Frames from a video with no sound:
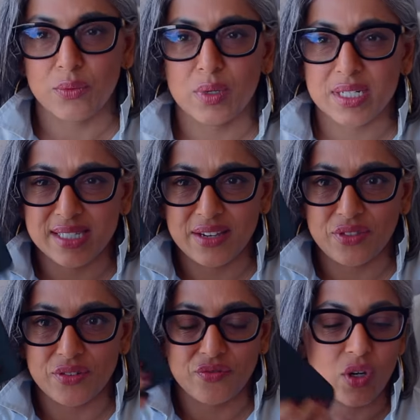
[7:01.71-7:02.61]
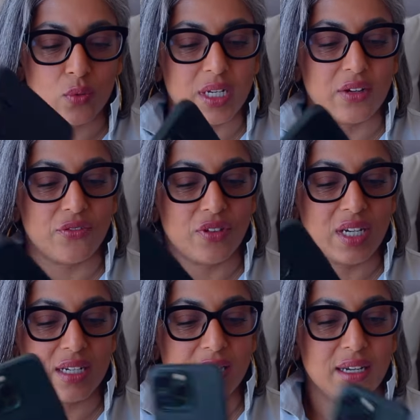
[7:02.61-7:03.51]
I want to see if the phone can
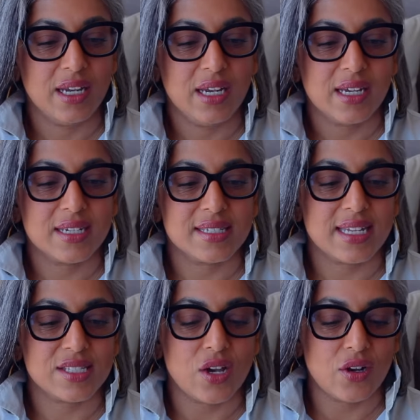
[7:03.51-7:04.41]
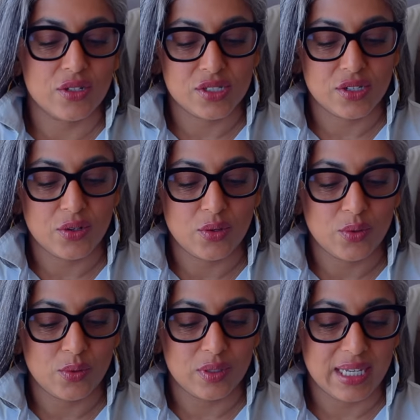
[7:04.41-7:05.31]
fit, because that's
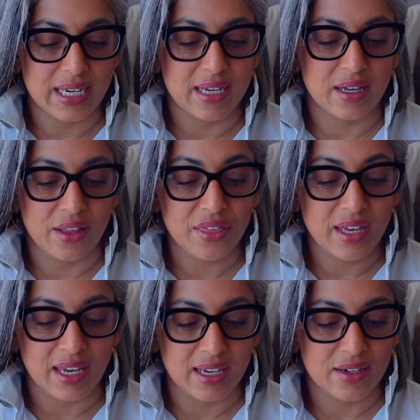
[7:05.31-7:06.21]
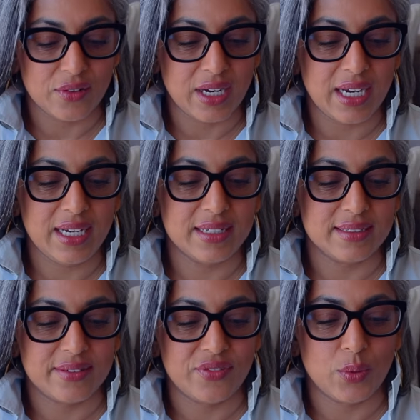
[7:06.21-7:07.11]
also like a thing, right?
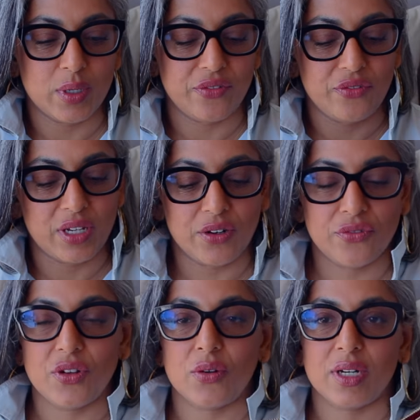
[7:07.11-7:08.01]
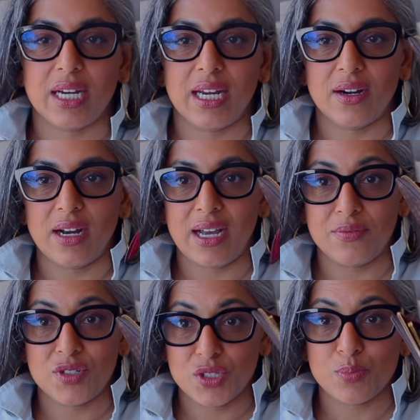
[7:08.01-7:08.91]
If you want to fit your phone in here. I
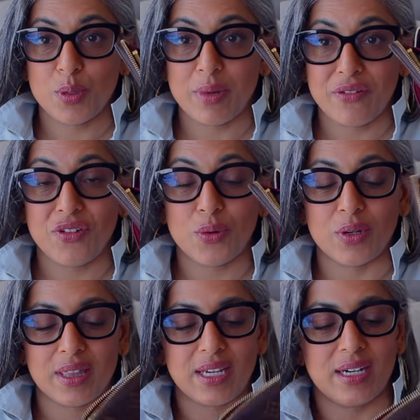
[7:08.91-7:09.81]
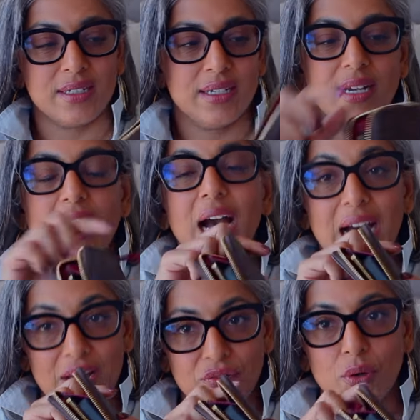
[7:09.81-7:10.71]
just put my phone in there,
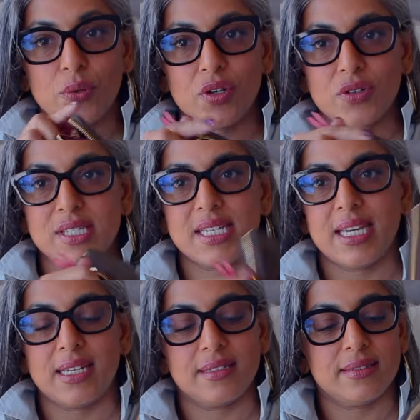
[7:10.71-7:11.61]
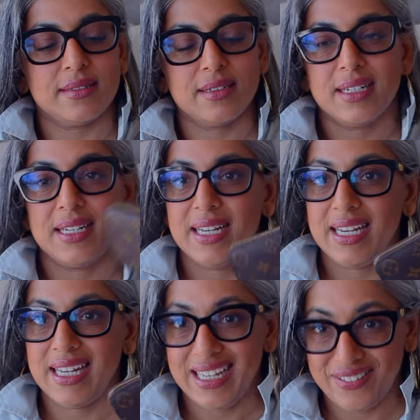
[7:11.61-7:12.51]
iPhone 13,
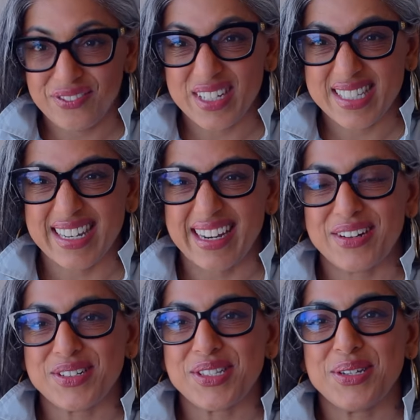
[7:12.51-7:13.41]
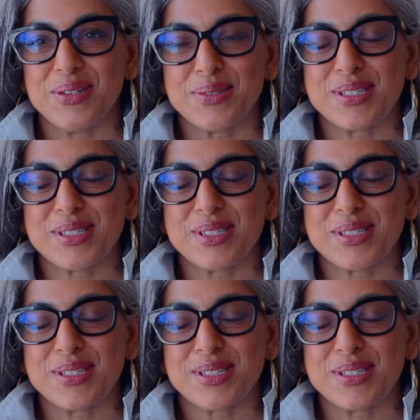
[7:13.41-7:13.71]
it fits in here too.